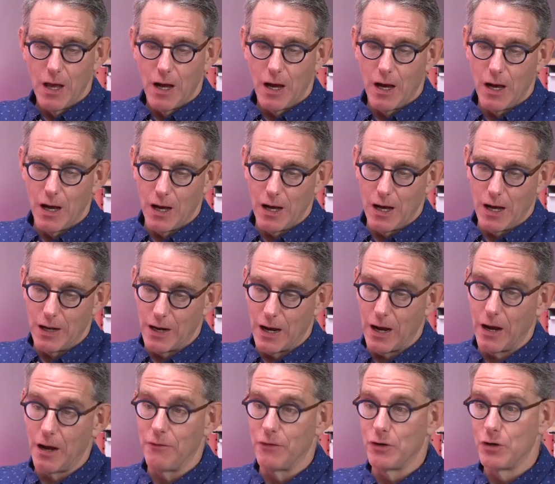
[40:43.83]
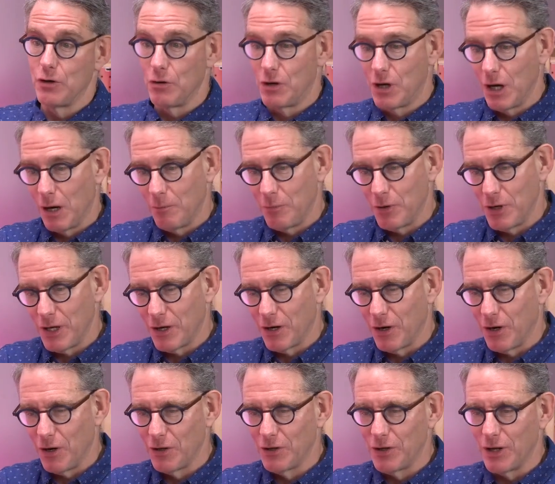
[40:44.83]
And I have a new company
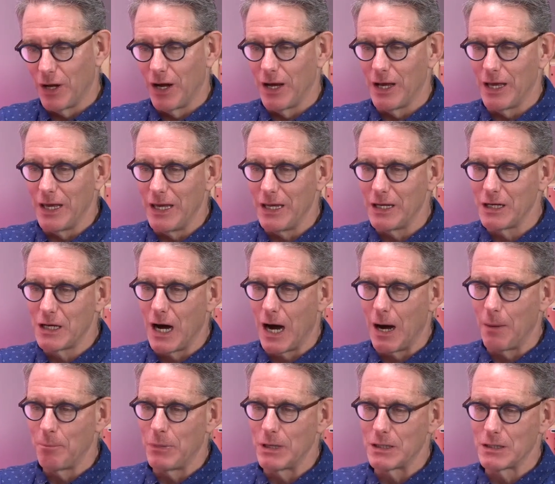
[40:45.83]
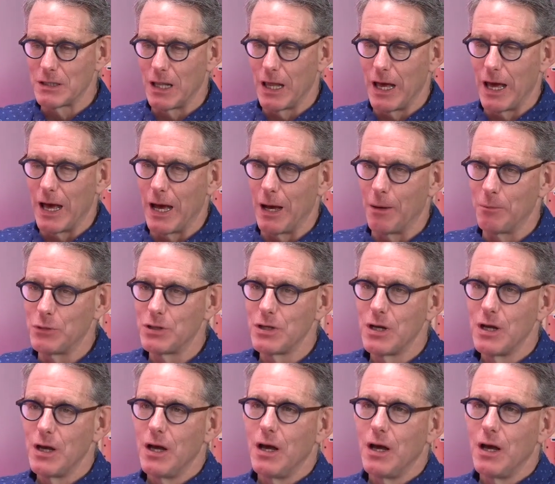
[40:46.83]
called Encompass Labs.